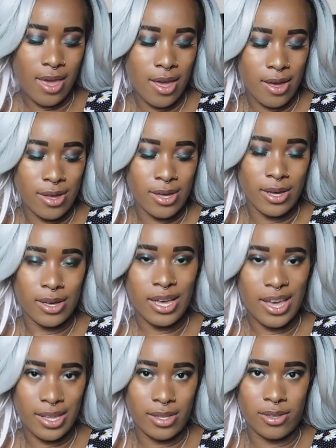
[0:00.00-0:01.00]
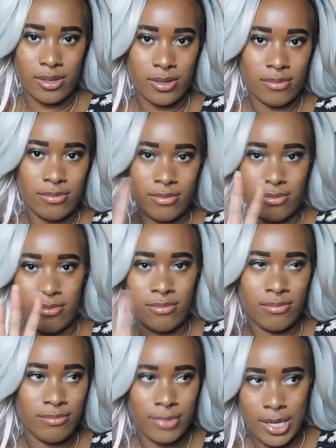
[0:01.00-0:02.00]
Kinda.
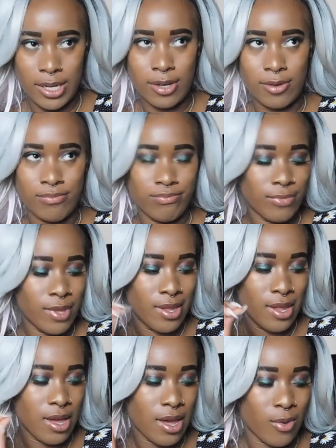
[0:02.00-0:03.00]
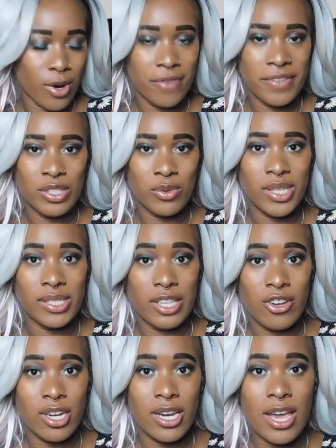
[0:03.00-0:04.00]
You know, I work at Victoria's
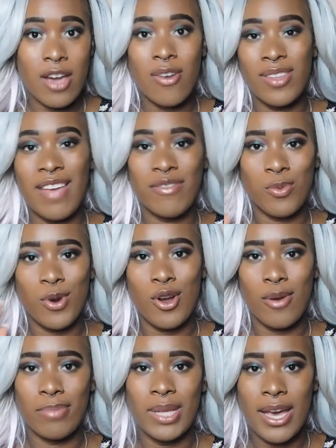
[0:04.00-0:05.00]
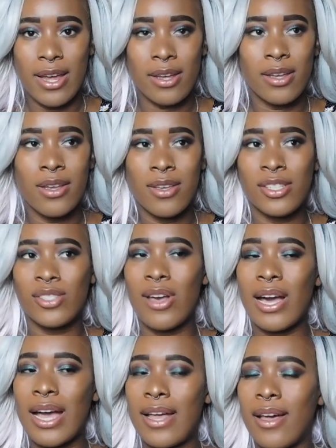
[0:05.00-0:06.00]
Secret now and I have to wear all black. So
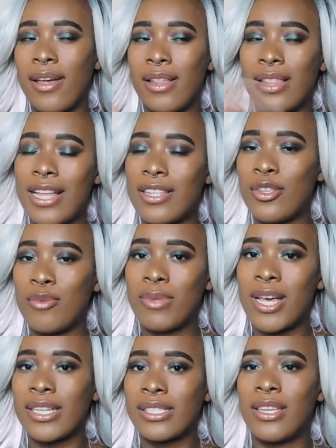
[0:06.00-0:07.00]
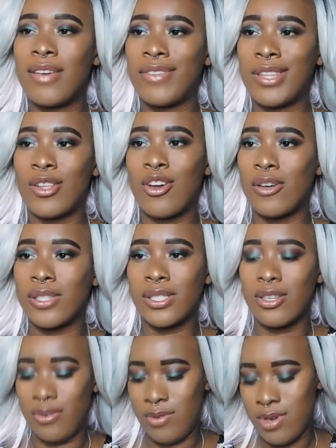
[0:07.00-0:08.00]
I got a lot of new black stuff, and then
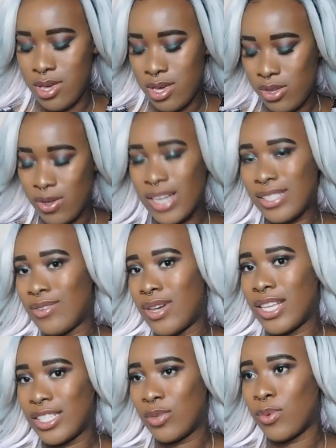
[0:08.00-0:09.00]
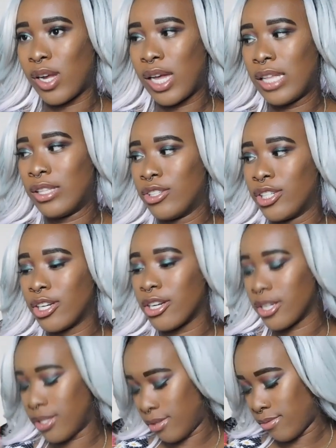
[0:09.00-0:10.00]
also, you guys know I like to wear color
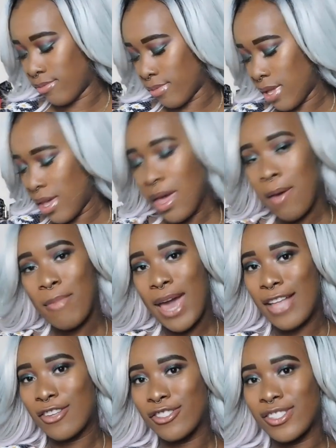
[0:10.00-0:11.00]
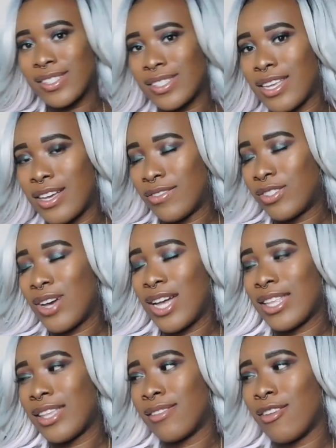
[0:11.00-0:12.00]
and patterns and stuff, so I
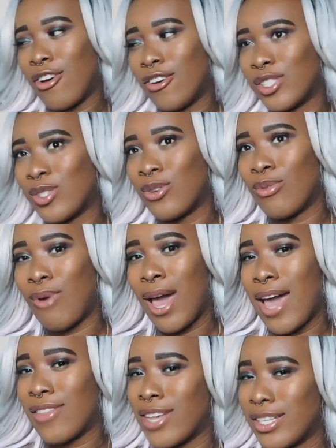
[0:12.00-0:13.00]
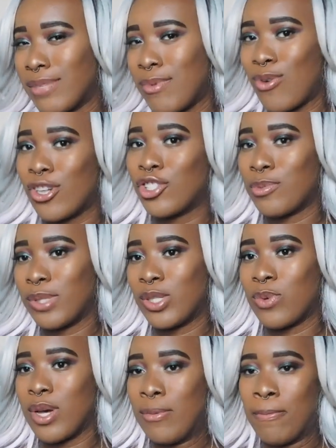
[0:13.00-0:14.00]
did also add that to my wardrobe as
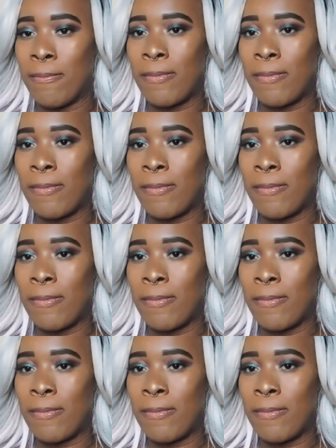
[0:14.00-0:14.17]
well.